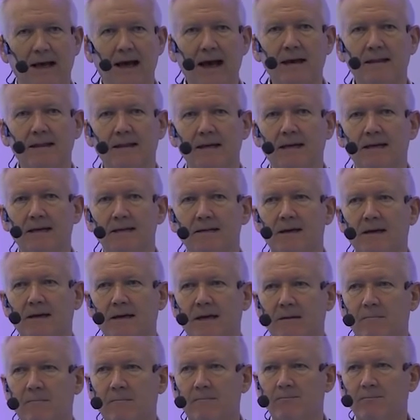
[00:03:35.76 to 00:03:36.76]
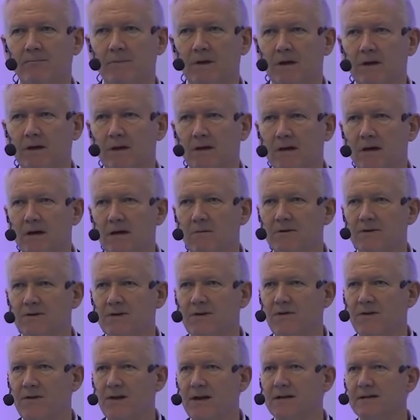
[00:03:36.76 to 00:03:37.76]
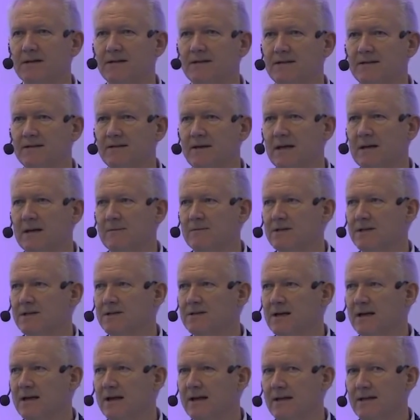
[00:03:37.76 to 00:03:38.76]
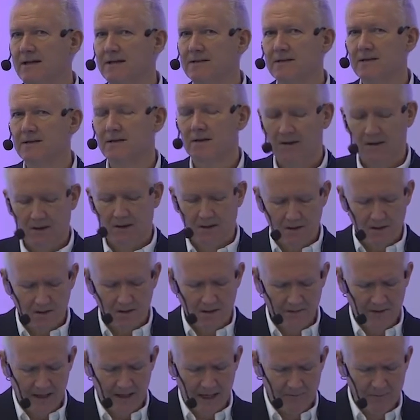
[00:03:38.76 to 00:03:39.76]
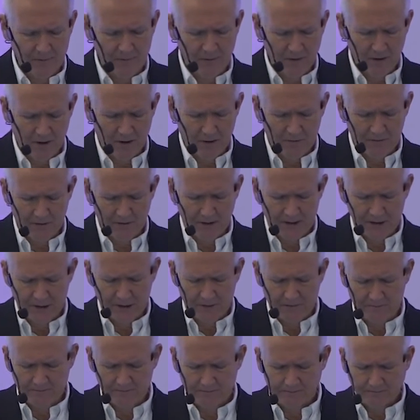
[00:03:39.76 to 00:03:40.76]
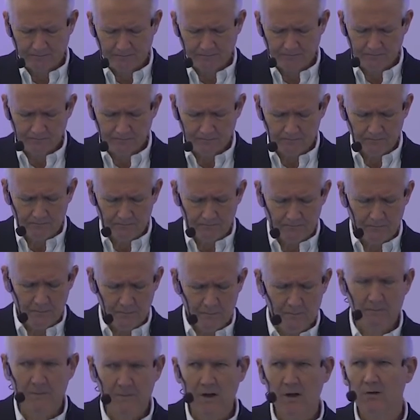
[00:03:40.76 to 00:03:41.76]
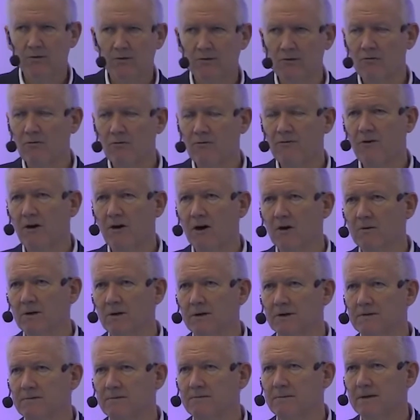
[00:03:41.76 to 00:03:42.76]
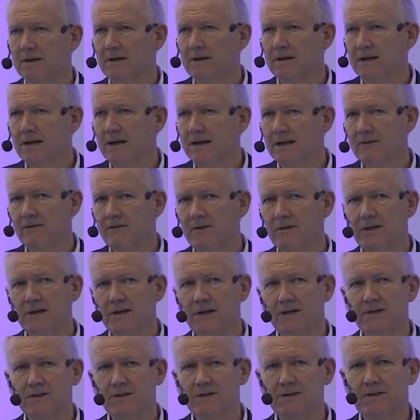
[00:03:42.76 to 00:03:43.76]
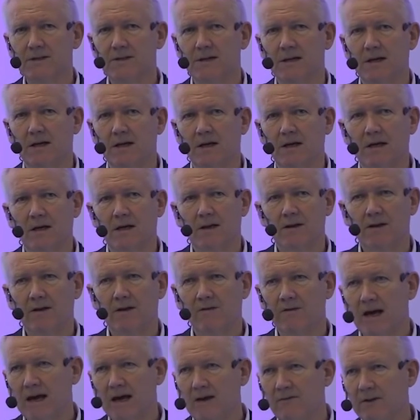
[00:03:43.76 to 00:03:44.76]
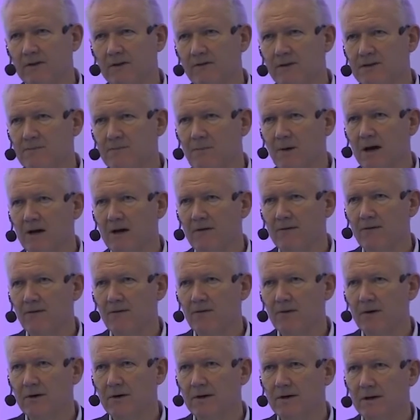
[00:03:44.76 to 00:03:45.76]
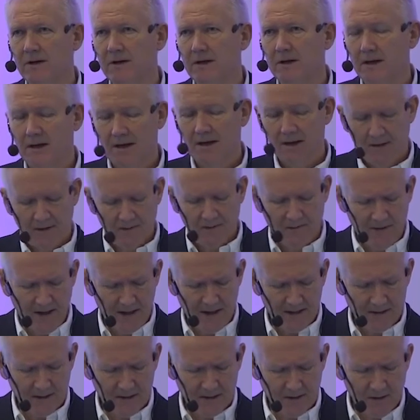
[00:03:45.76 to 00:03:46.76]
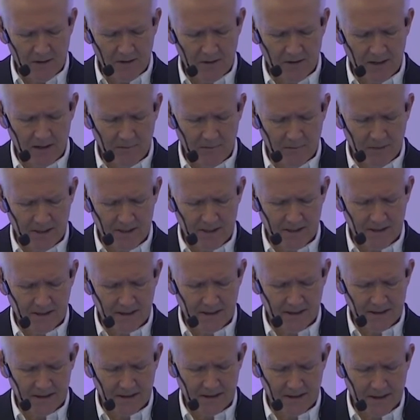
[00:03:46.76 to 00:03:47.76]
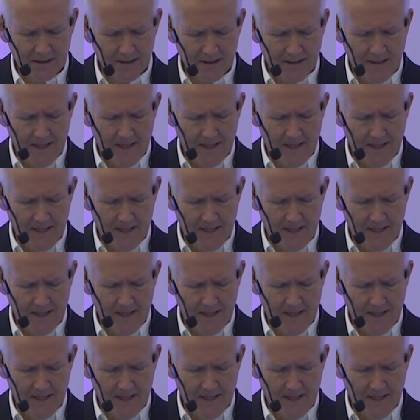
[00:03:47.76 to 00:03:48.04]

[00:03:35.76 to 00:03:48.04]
At that time, it was 30 times the size of the Apple Corporation. Roll forward 11 years, the arrival of the smartphone, the fact that Nokia missed it,